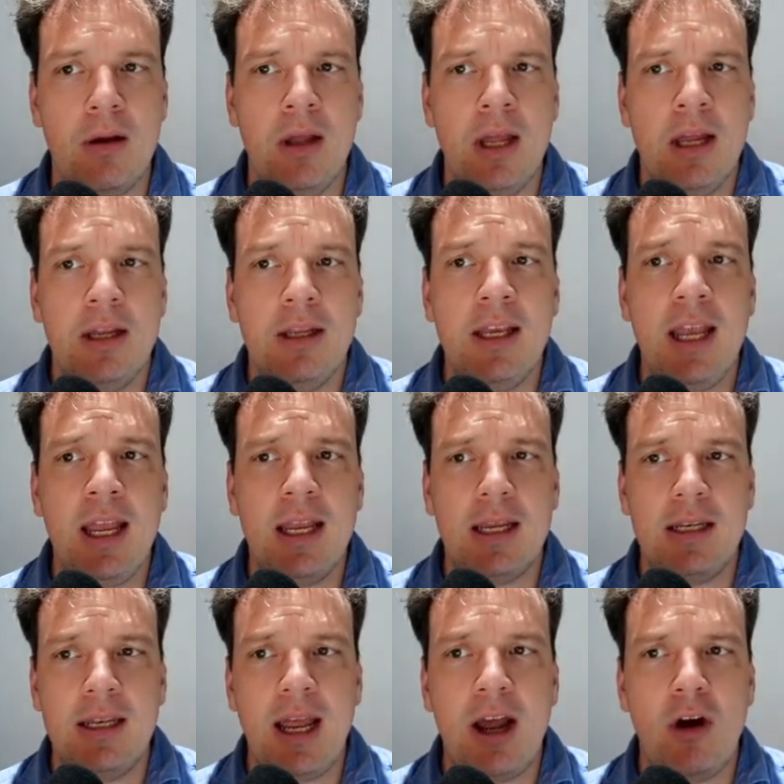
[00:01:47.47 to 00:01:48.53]
Okay,
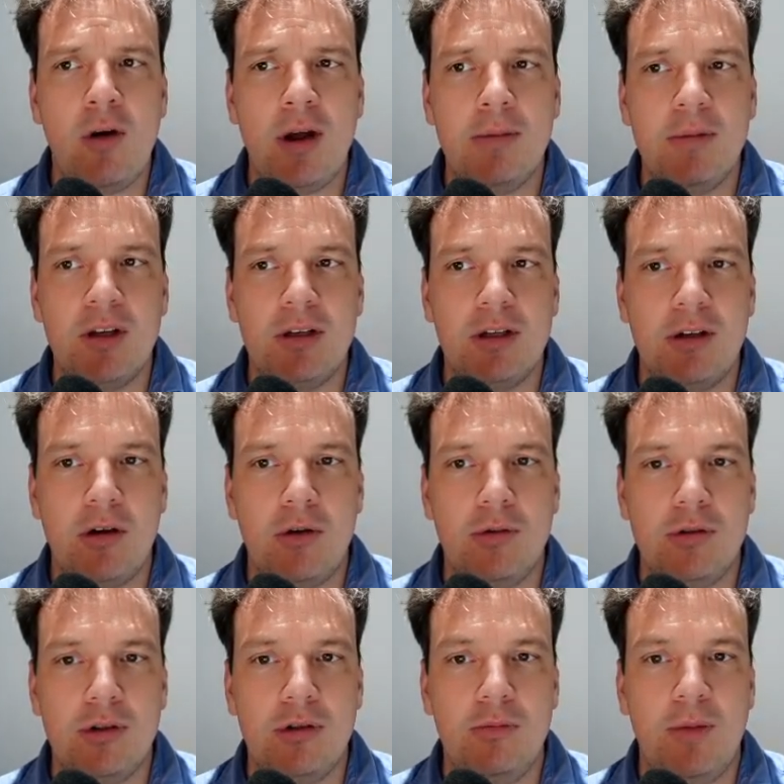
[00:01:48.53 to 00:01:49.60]
now I'm going to go
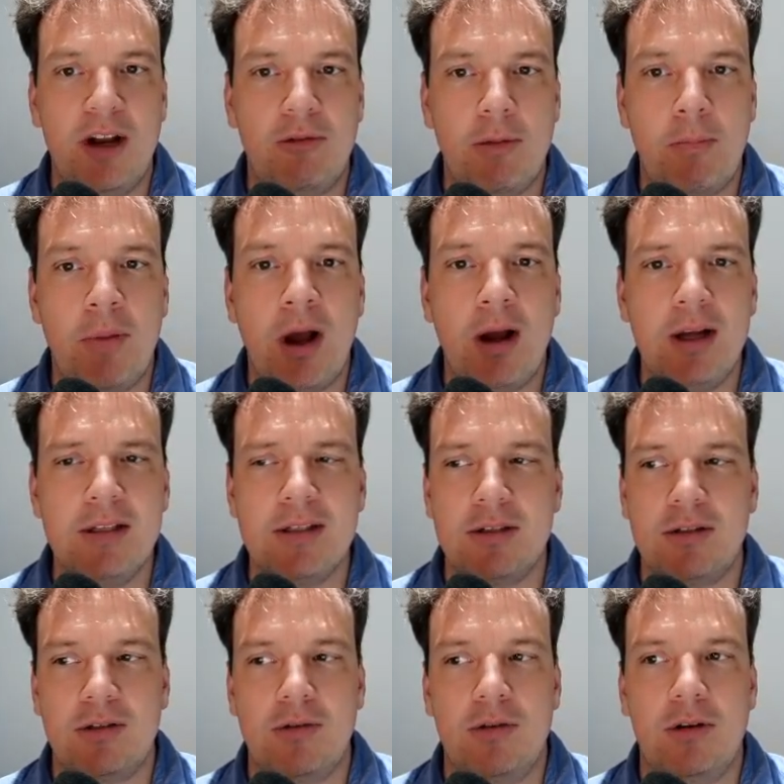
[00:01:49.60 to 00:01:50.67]
to my
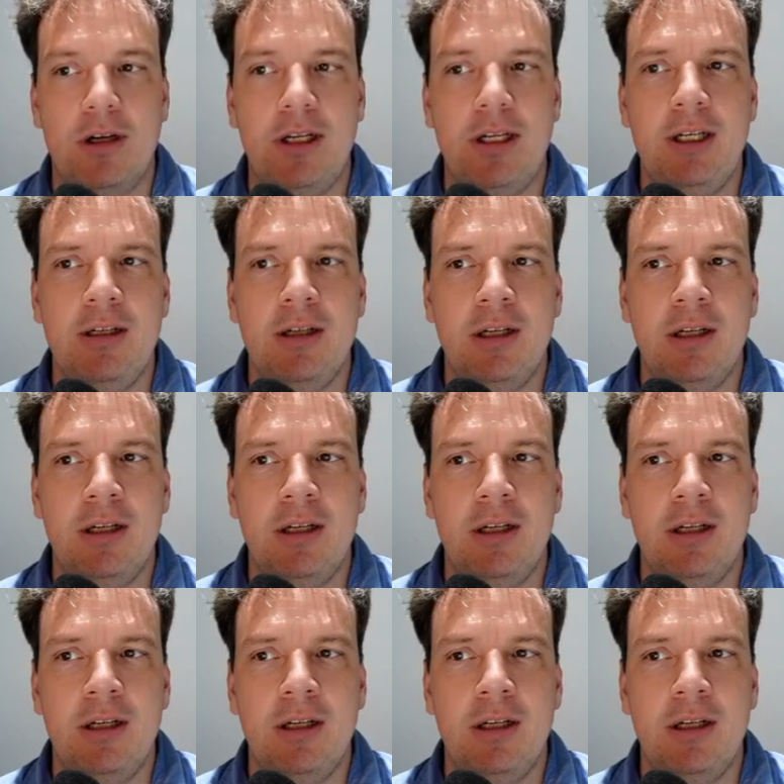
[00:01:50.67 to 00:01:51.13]
repository,